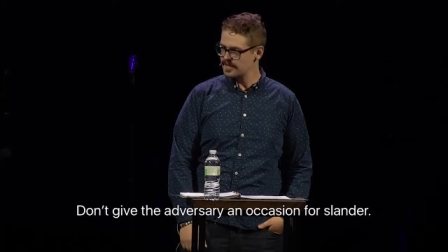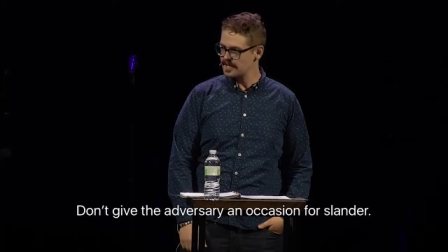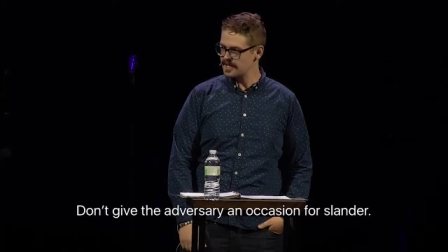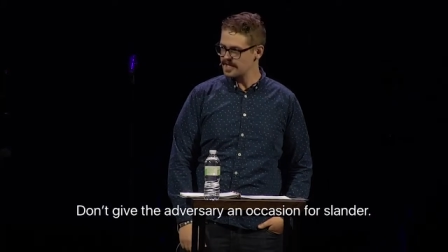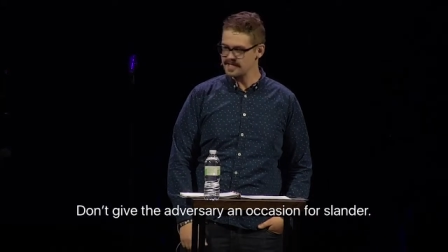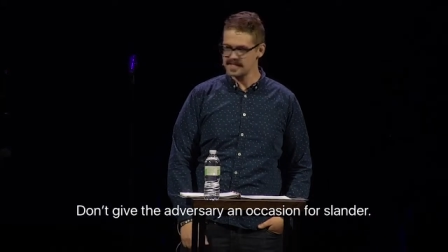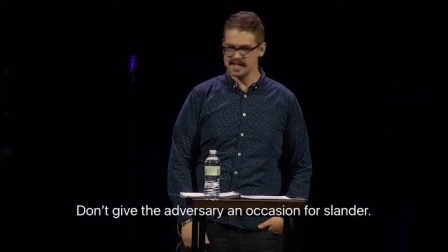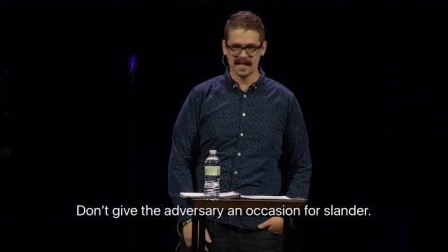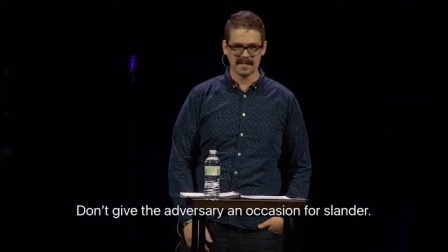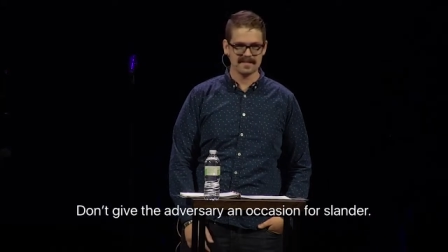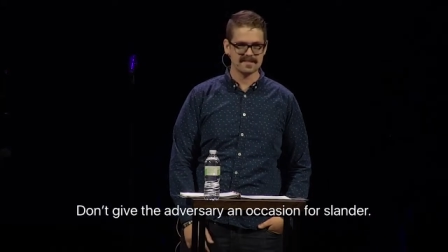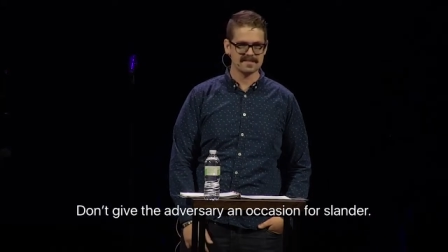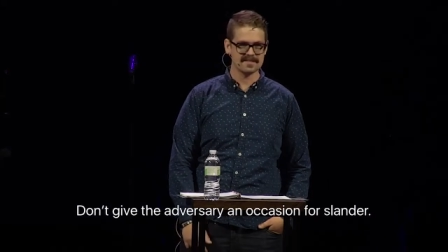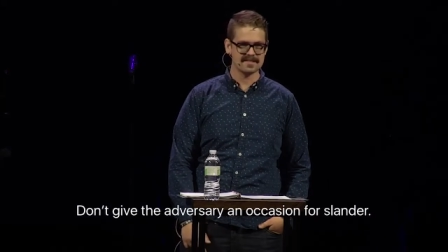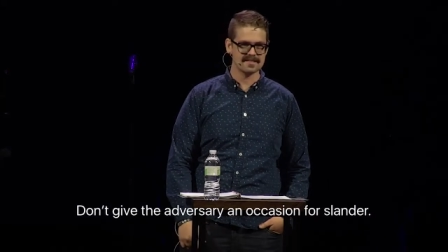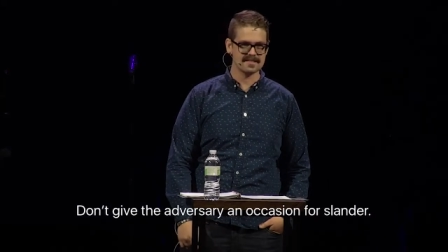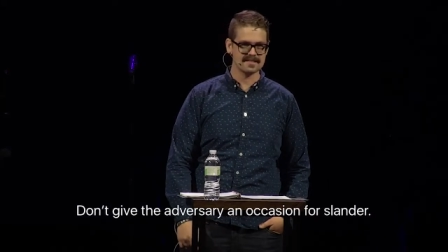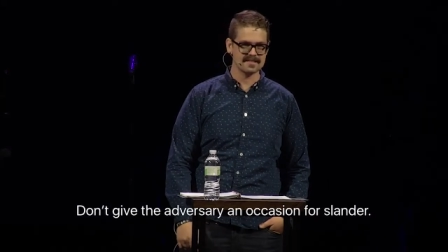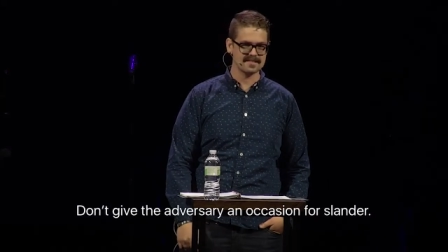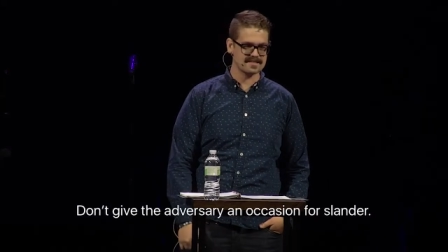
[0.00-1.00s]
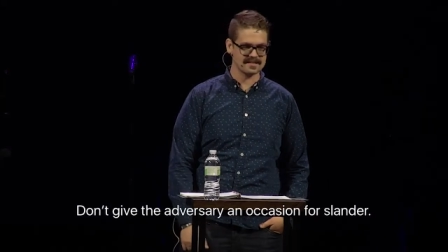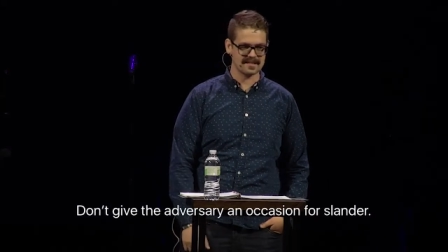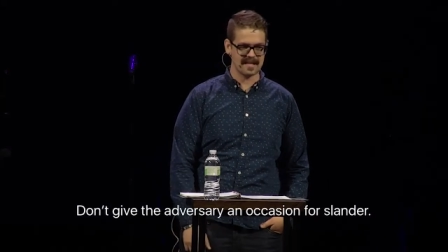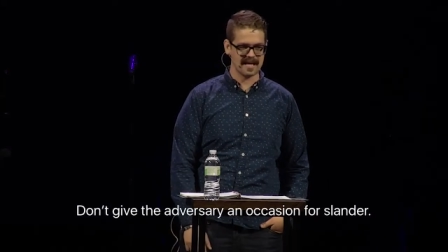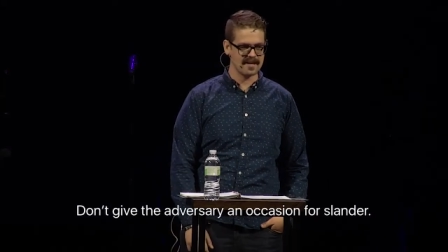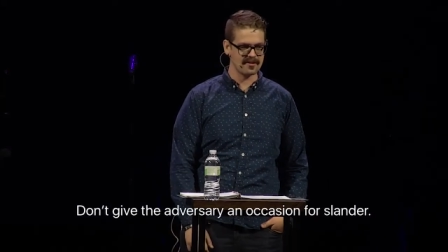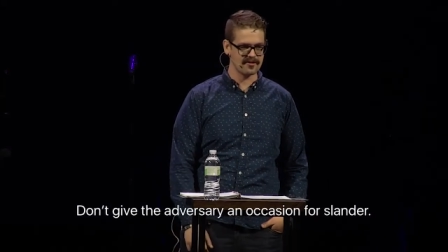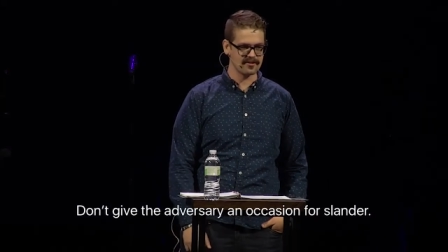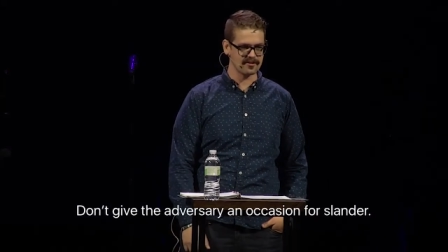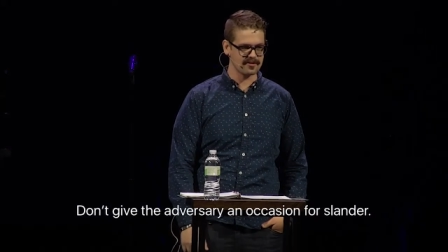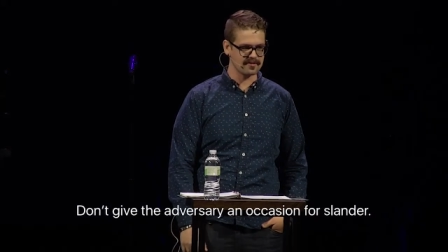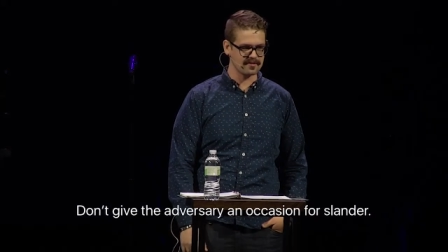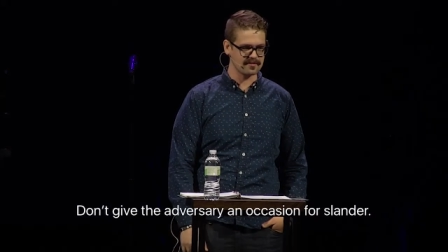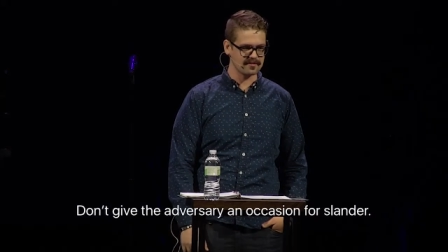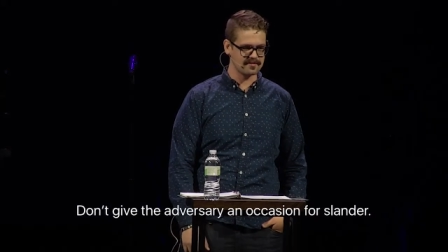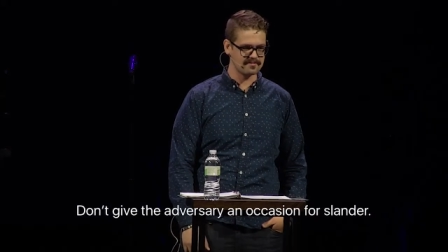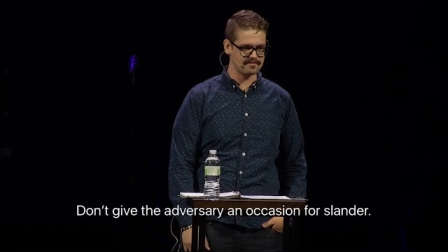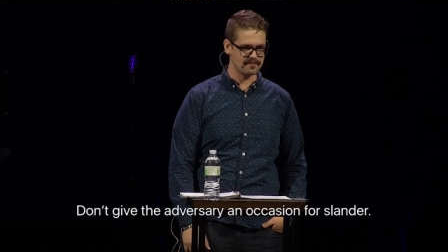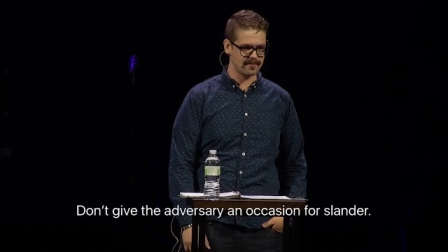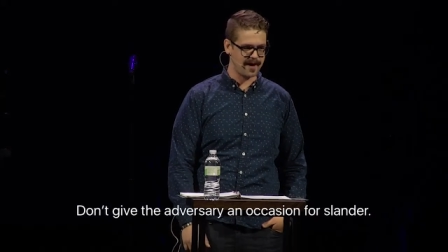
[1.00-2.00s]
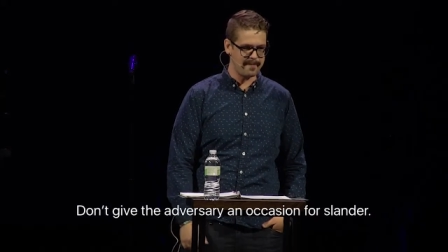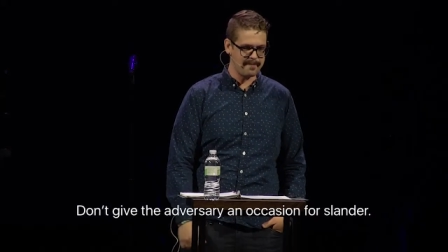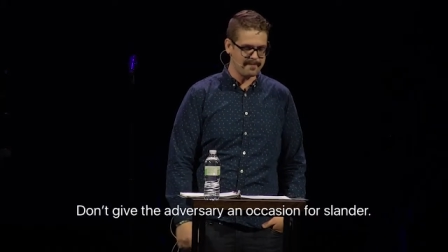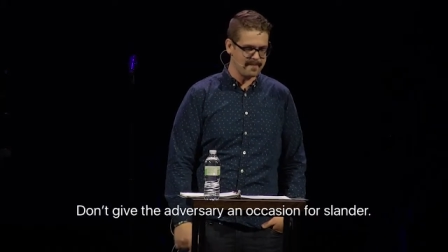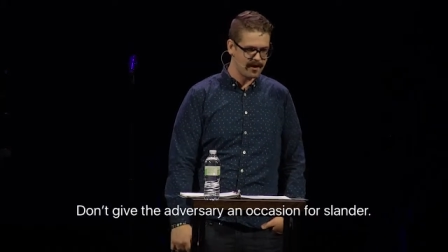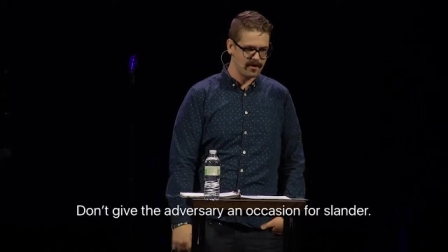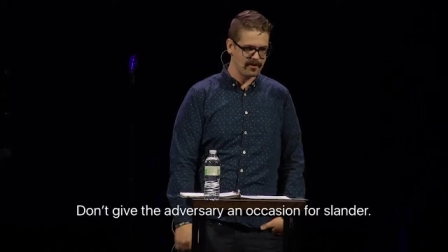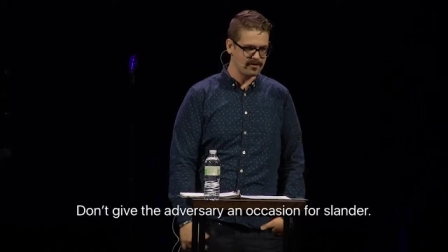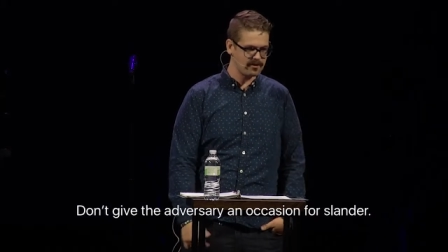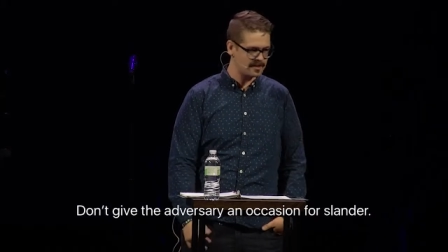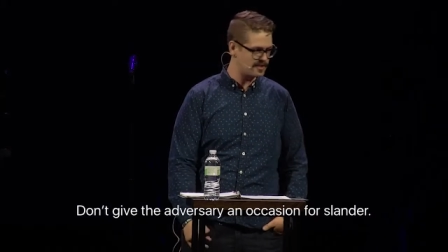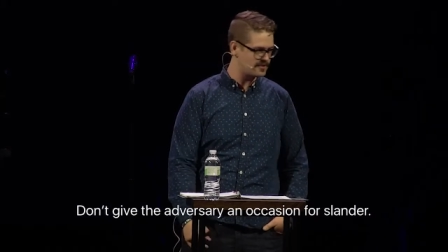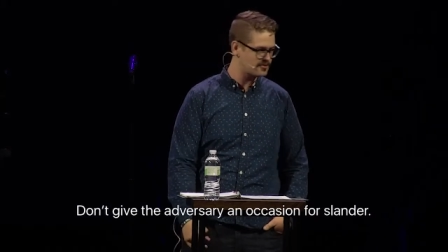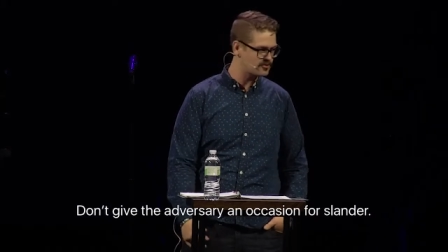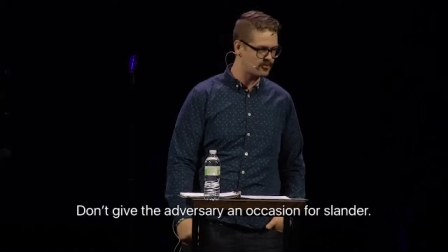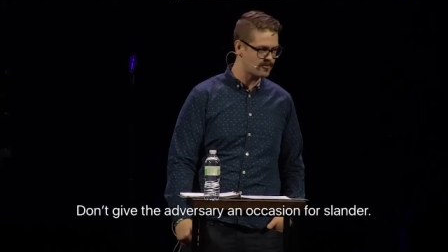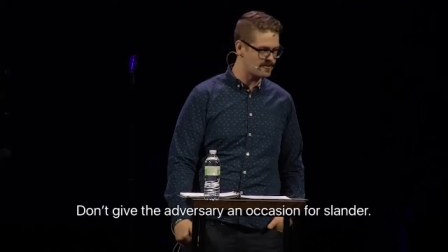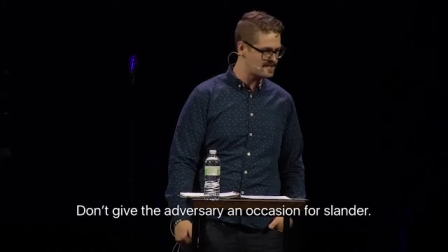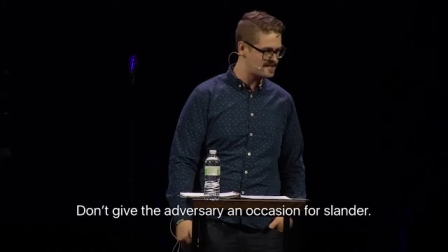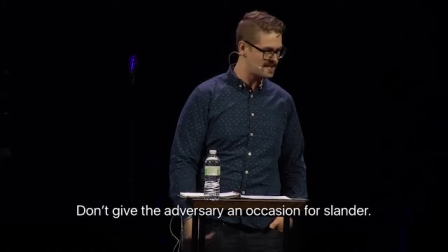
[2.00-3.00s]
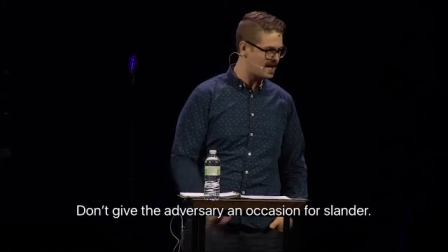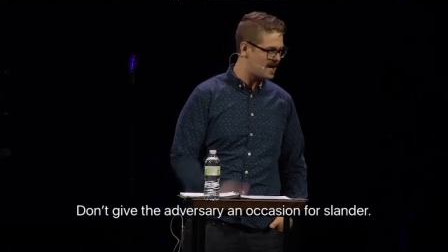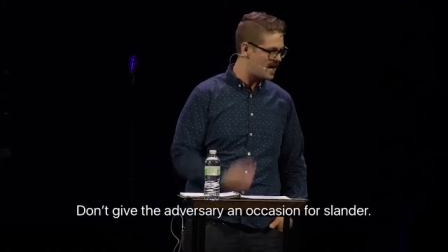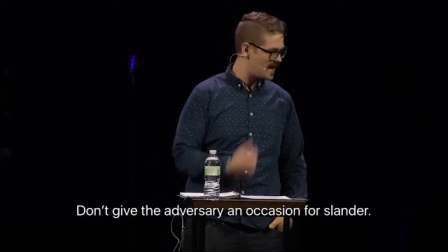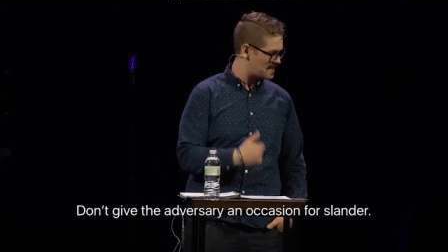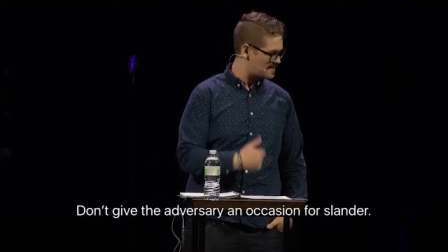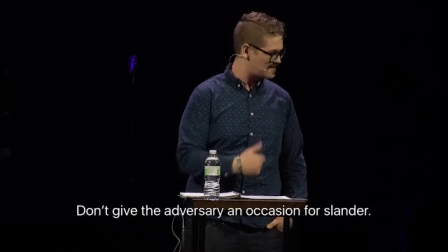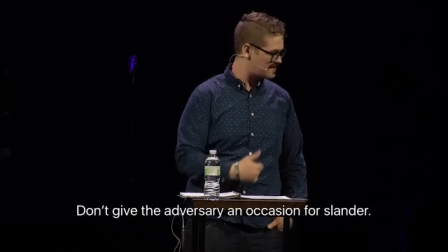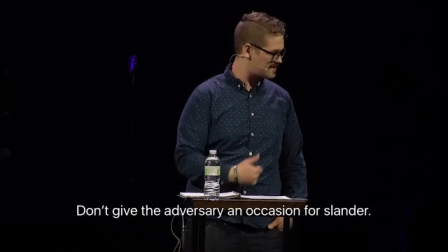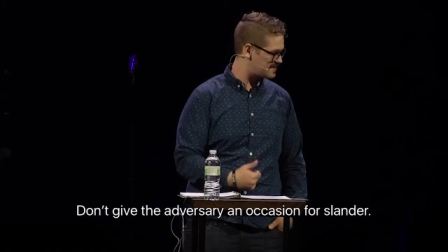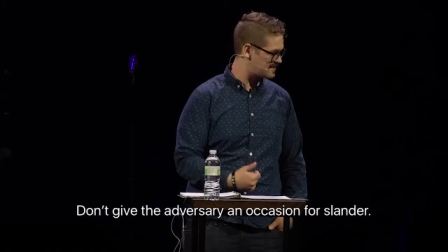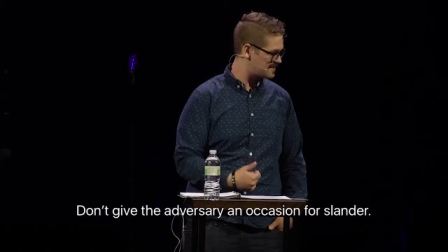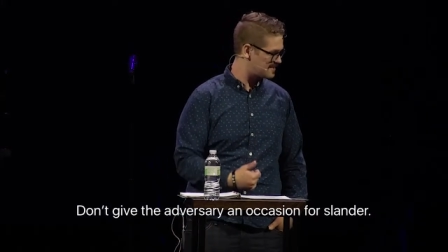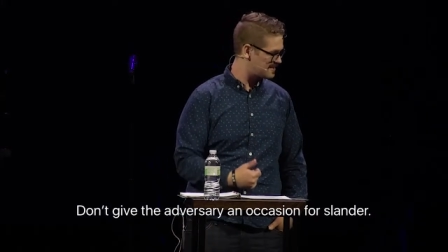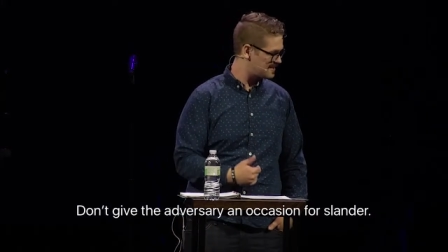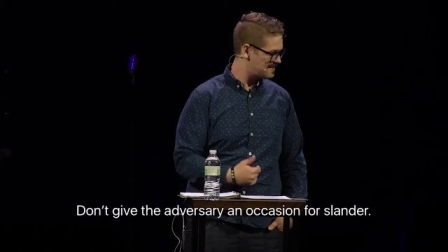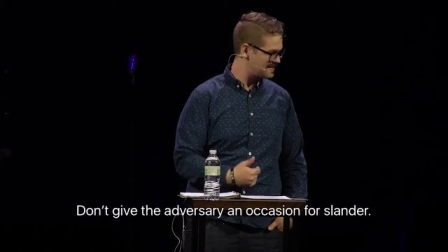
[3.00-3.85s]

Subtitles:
And again, this isn't slander primarily towards us.